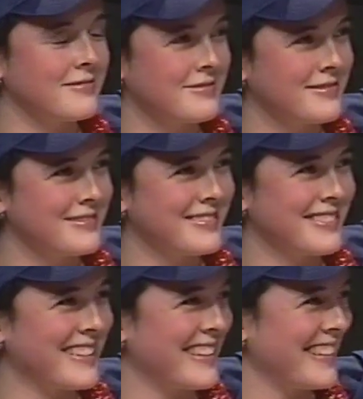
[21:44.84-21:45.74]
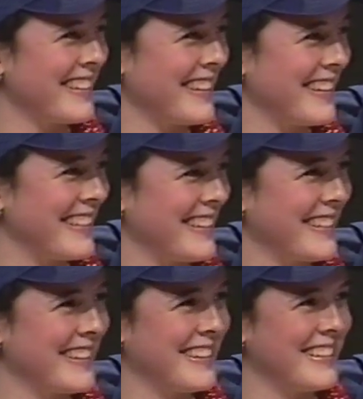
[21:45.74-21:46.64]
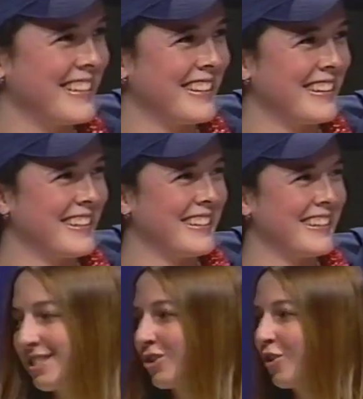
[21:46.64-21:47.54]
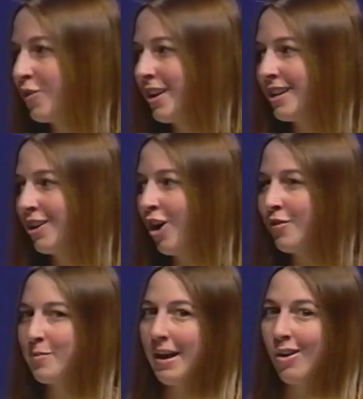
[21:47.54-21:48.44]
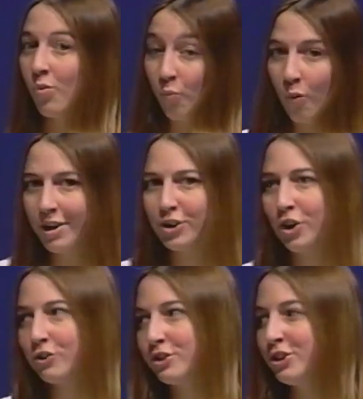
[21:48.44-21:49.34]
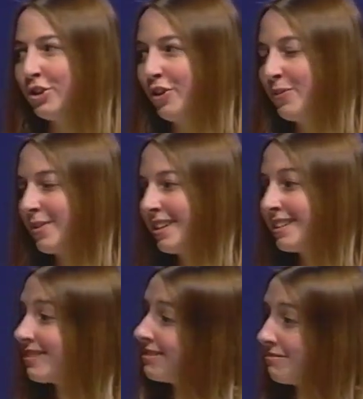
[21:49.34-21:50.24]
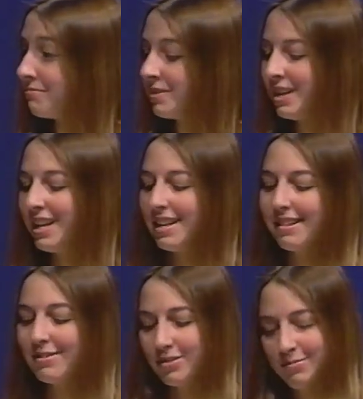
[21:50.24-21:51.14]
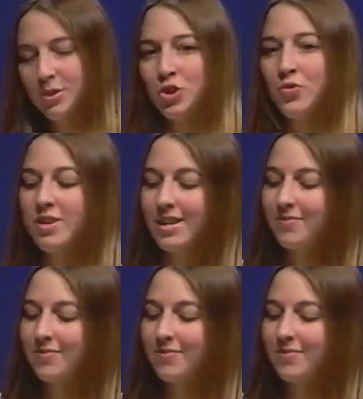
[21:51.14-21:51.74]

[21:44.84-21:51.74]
Ew. I think I've seen like his girlfriend in all of about one cartoon. Yeah. I don't know how I knew that. Petunia.